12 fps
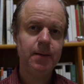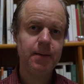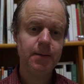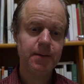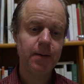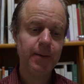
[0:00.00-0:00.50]

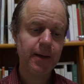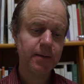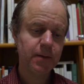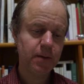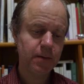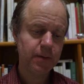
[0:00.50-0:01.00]
some
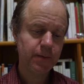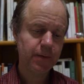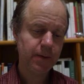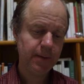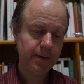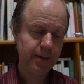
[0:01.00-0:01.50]
excerpts
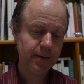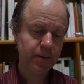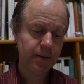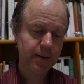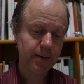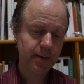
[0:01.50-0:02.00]
from an
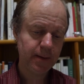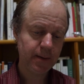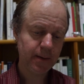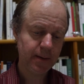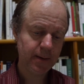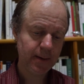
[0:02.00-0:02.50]

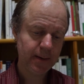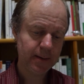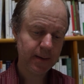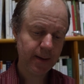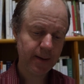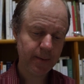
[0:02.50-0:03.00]
interesting
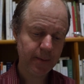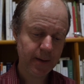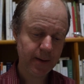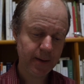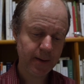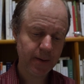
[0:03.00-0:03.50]
essay
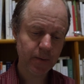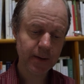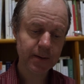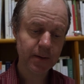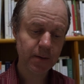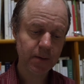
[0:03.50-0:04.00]
by
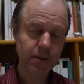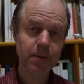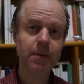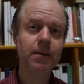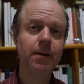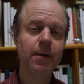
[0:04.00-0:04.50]
Rick
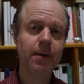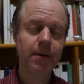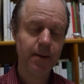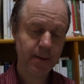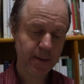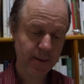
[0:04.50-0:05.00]
Salutin
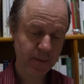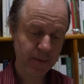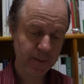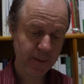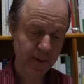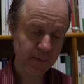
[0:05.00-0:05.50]
that
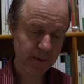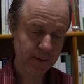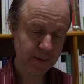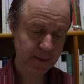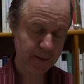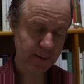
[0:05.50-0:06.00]
was
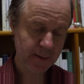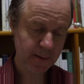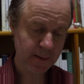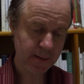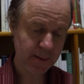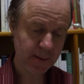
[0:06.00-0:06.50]
published
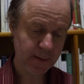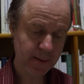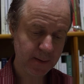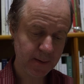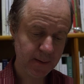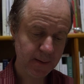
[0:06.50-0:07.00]
in
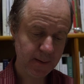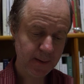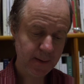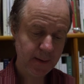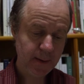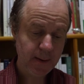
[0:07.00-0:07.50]

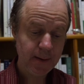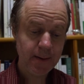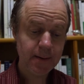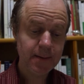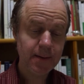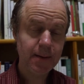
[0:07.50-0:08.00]

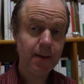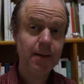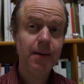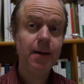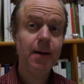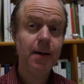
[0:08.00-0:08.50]

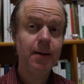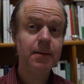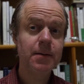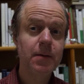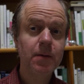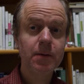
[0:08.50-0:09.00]
1999.
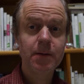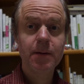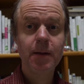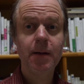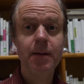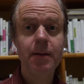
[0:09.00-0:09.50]
So it's
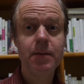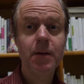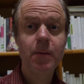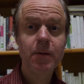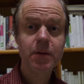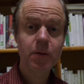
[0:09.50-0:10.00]

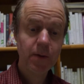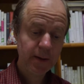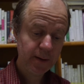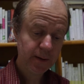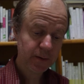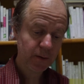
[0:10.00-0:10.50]
almost 20
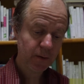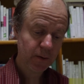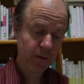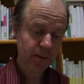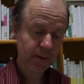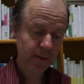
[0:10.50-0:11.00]
years
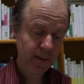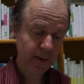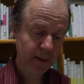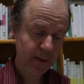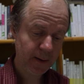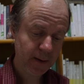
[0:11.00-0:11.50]
old,
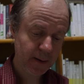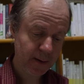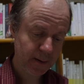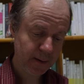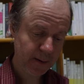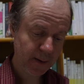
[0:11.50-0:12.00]

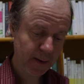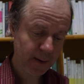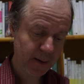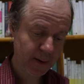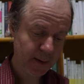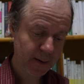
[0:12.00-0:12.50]
and
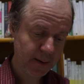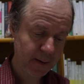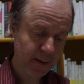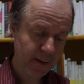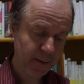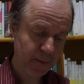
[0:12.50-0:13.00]

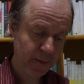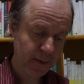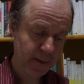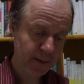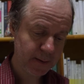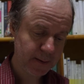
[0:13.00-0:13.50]
it
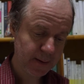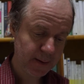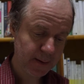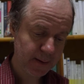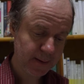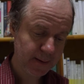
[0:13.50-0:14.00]
was
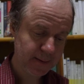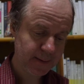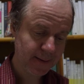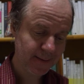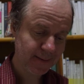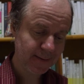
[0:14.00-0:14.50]

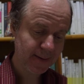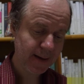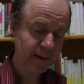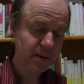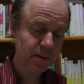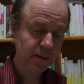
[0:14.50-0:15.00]
entitled
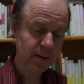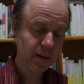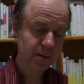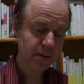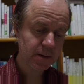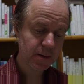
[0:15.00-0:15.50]
"National
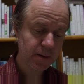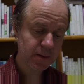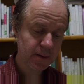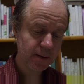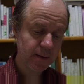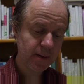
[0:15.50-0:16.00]

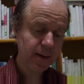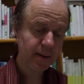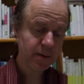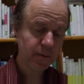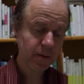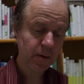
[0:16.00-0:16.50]
Cultures in the
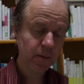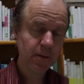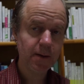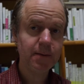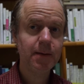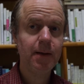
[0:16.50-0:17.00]
Age of
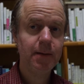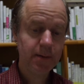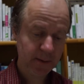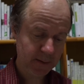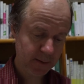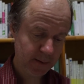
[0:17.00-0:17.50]

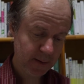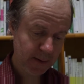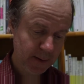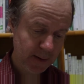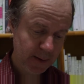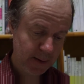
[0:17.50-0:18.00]
Globalization,"
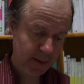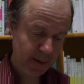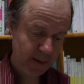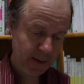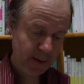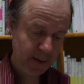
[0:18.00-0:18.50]

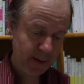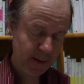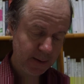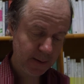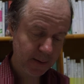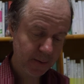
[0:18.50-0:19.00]

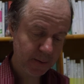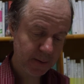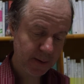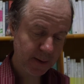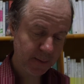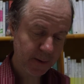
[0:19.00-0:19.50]
and it
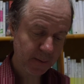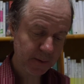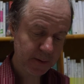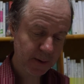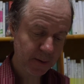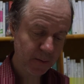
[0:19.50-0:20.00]
was
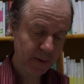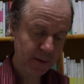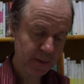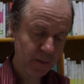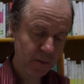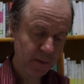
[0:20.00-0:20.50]
published in
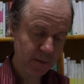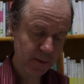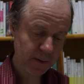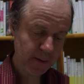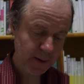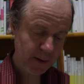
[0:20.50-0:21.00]
Queen's
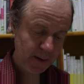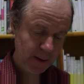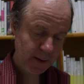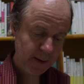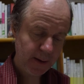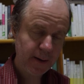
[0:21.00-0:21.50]
Quarterly.
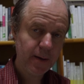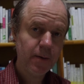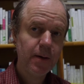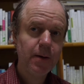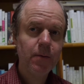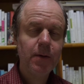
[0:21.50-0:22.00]

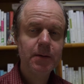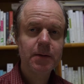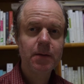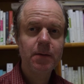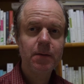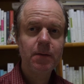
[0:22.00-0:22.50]
Now, what
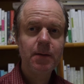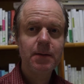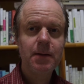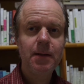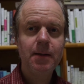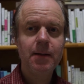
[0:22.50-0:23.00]
Salutin is
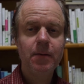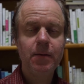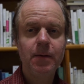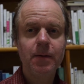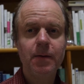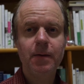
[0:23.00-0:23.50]
dealing
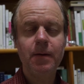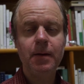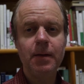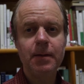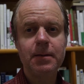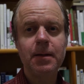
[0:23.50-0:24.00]
with
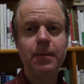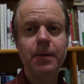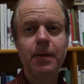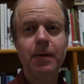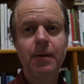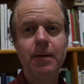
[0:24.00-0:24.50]
is
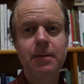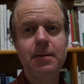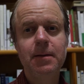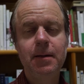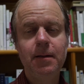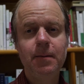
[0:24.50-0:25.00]
something that
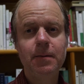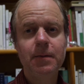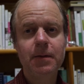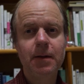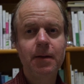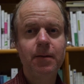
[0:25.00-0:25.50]

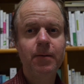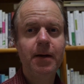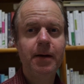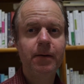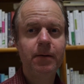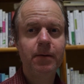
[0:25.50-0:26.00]
seems
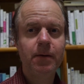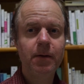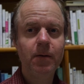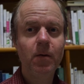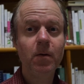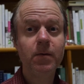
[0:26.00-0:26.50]

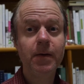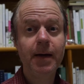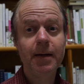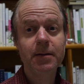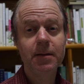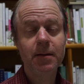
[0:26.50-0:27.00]
rather
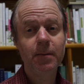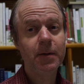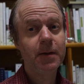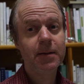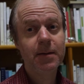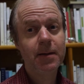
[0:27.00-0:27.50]
old-fashioned,
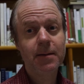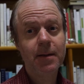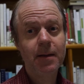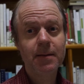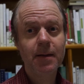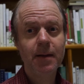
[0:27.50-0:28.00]
but
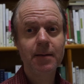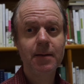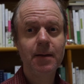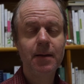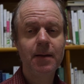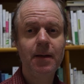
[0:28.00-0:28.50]

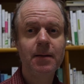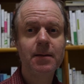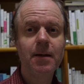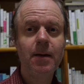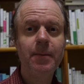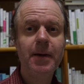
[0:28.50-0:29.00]
it's
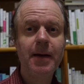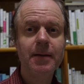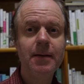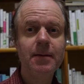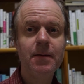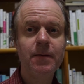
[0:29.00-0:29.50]
come
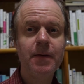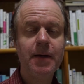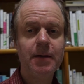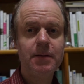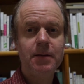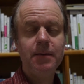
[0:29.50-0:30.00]
back into
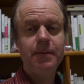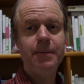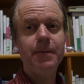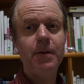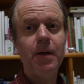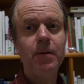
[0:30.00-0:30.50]
fashion
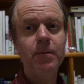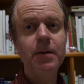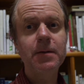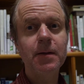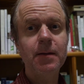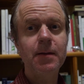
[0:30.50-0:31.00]

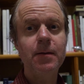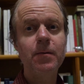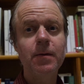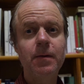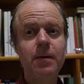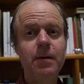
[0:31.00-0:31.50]
recently
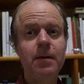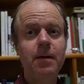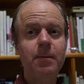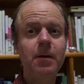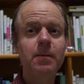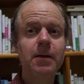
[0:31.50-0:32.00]
with
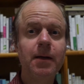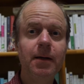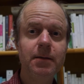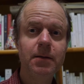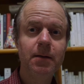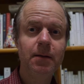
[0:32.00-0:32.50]
the
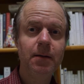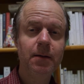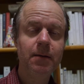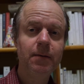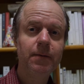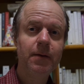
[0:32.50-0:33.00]
publication
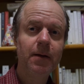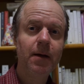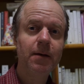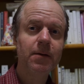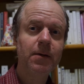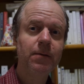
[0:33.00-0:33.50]
of
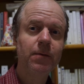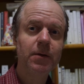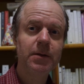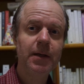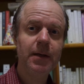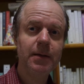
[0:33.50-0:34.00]
André
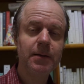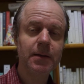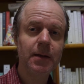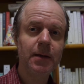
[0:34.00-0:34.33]
Forget's